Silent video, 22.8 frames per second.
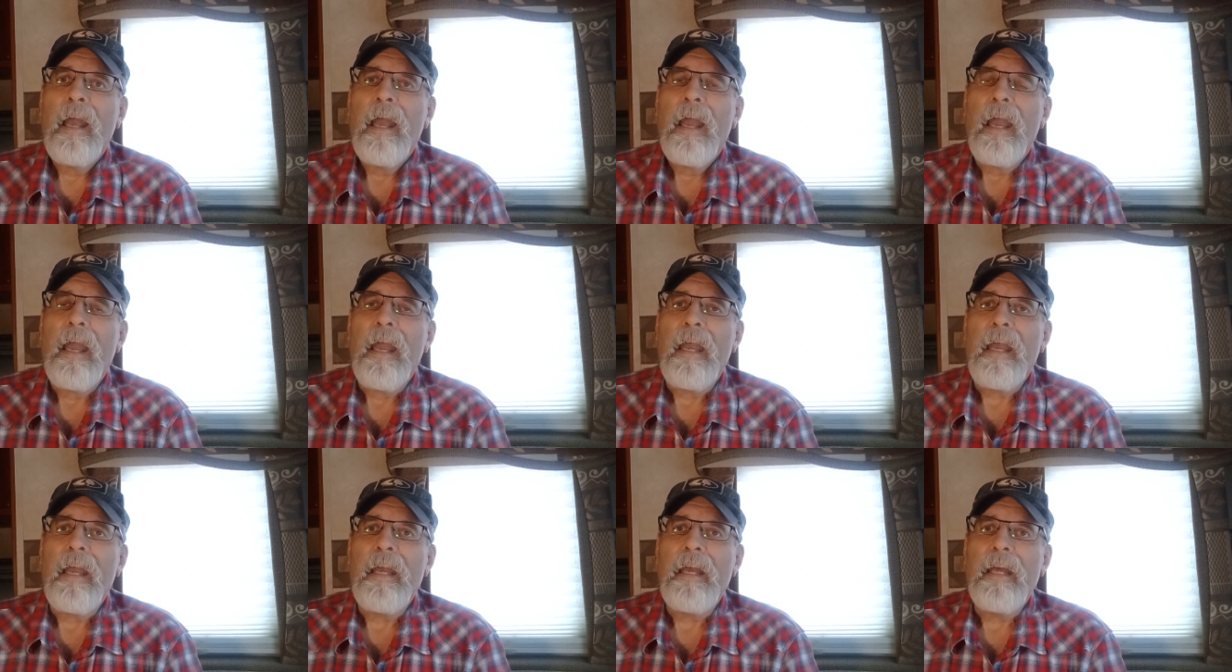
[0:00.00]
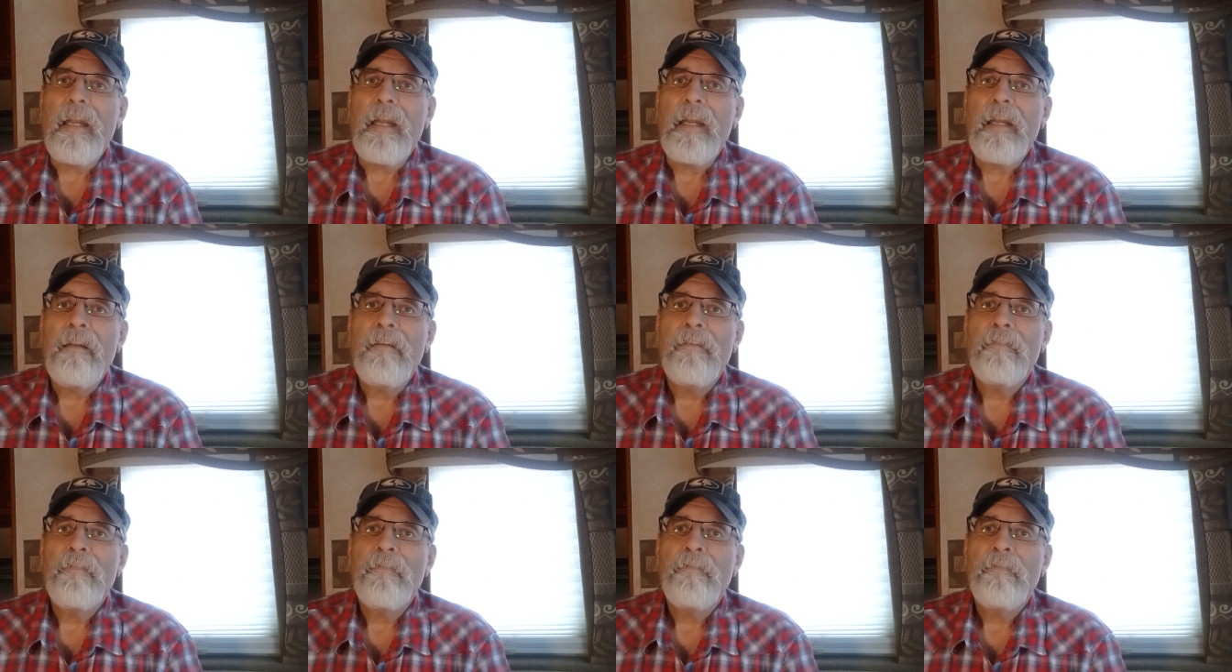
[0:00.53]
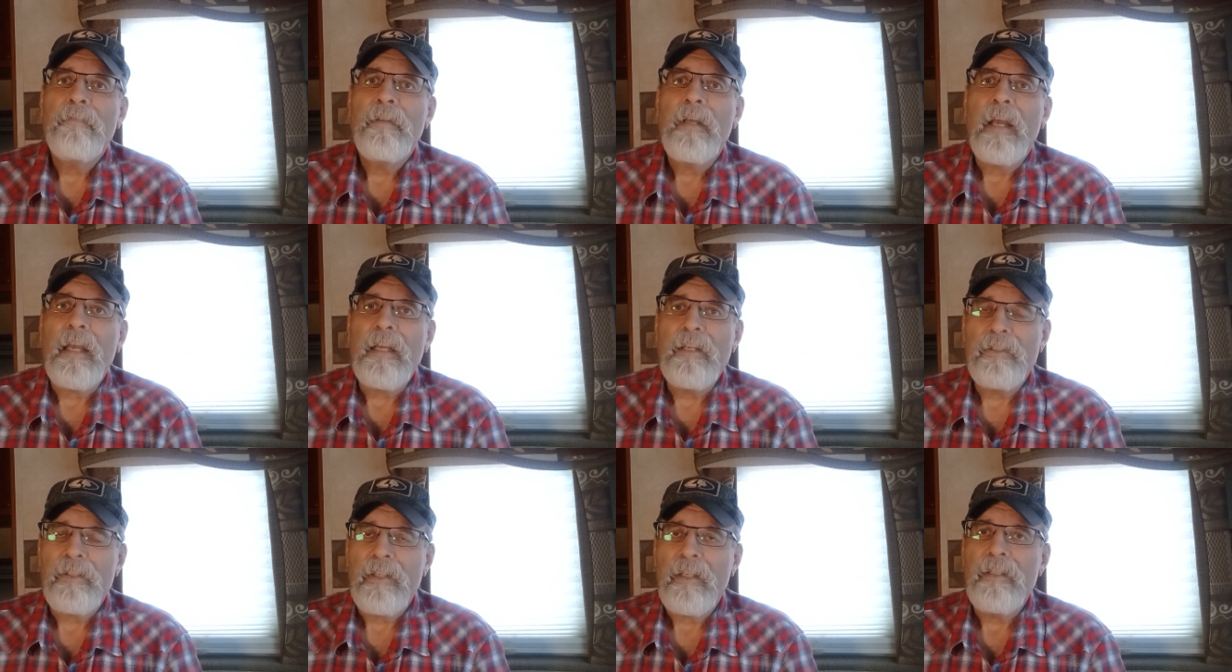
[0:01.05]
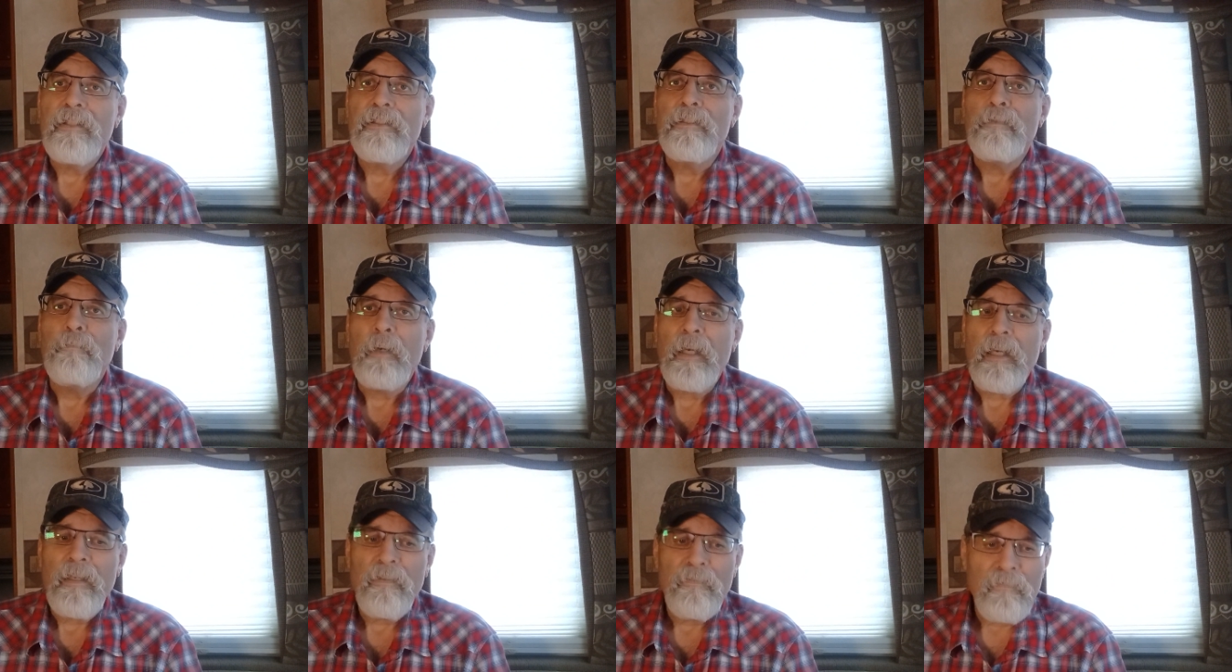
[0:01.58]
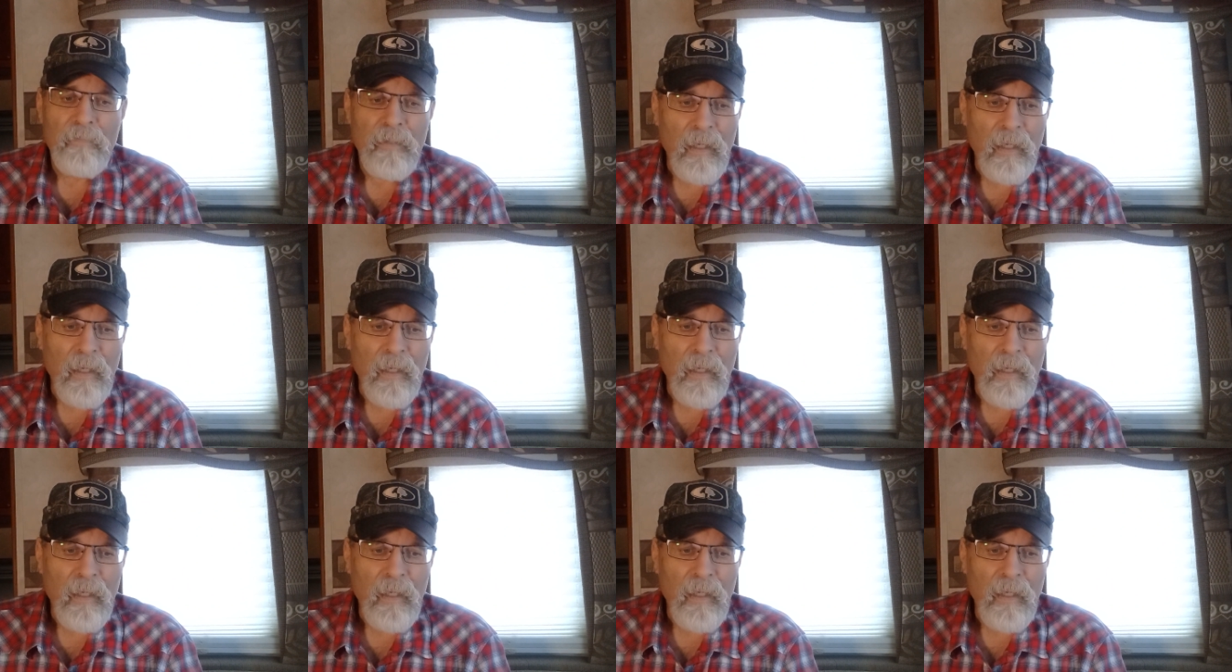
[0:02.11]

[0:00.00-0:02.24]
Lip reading: And he sees the man.